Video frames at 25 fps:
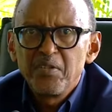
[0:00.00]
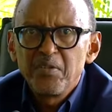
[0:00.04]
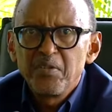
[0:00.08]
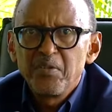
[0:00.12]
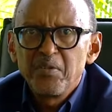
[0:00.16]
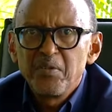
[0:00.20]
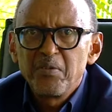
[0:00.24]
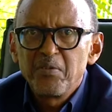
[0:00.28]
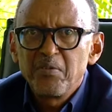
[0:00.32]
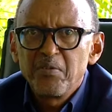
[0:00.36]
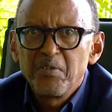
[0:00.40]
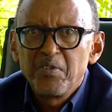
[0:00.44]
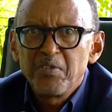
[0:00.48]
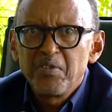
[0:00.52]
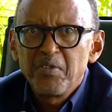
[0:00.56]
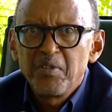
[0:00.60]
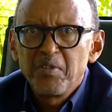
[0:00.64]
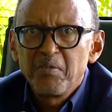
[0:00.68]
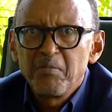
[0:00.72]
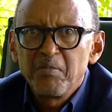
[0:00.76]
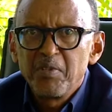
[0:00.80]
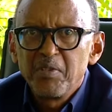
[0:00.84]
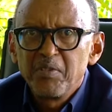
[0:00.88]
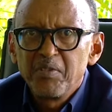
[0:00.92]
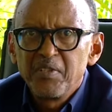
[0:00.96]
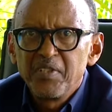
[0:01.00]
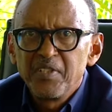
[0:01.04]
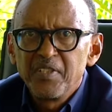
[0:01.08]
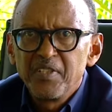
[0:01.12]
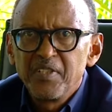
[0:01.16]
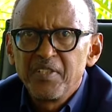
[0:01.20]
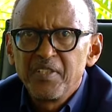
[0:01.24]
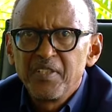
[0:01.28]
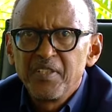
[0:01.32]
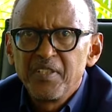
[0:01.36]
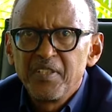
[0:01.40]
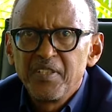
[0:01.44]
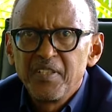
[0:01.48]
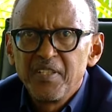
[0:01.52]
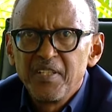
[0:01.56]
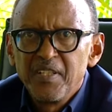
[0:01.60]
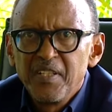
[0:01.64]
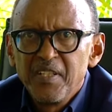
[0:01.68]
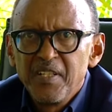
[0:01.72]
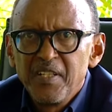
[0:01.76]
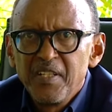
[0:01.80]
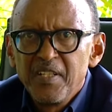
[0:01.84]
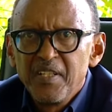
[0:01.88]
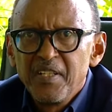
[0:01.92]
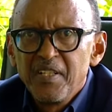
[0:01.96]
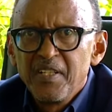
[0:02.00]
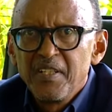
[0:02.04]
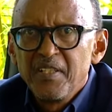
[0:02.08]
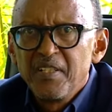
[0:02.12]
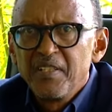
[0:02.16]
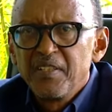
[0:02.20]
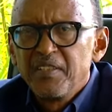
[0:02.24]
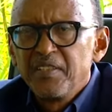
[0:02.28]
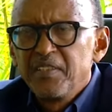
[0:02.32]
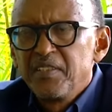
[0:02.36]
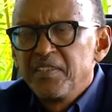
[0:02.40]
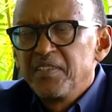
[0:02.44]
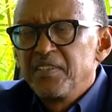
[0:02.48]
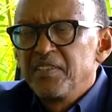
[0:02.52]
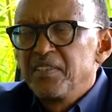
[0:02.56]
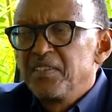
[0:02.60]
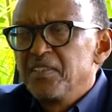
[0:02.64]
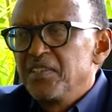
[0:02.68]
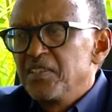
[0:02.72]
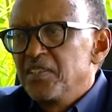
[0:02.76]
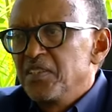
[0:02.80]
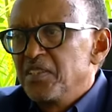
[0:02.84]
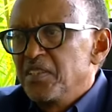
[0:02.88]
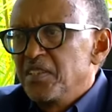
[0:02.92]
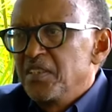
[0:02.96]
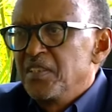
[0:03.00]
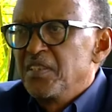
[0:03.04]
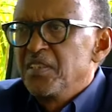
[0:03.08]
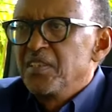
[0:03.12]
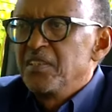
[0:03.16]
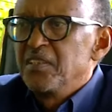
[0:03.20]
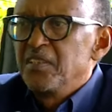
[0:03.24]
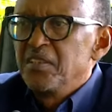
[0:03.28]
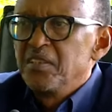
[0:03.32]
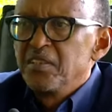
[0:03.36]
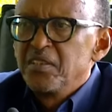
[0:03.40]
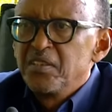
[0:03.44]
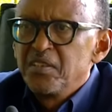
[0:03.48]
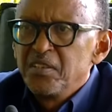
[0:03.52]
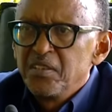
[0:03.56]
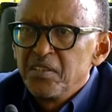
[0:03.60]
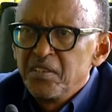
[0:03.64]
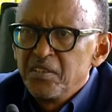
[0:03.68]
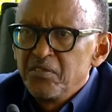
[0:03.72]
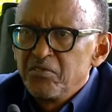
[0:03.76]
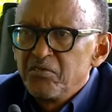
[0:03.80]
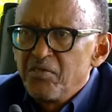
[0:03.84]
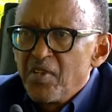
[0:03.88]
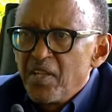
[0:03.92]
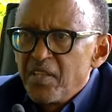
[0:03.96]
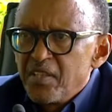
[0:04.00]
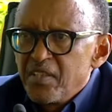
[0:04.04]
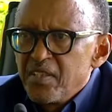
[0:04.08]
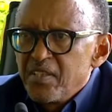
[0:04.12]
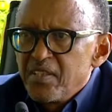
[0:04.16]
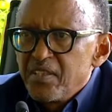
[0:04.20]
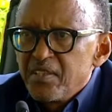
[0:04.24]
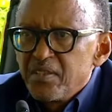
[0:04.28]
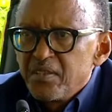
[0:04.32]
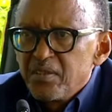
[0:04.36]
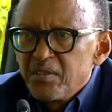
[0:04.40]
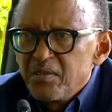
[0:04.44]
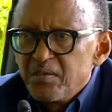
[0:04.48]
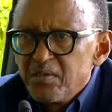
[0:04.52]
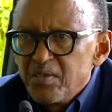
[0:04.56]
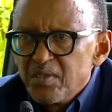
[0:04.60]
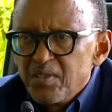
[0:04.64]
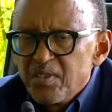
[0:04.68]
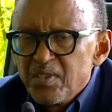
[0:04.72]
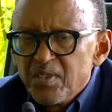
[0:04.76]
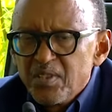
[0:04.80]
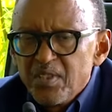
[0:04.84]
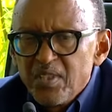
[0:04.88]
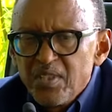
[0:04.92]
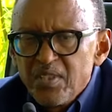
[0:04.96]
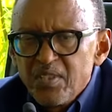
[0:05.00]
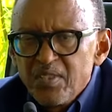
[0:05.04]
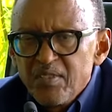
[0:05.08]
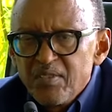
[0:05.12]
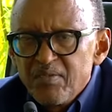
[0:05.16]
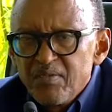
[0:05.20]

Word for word: there's no question about it. Uh, in, in, fact, uh,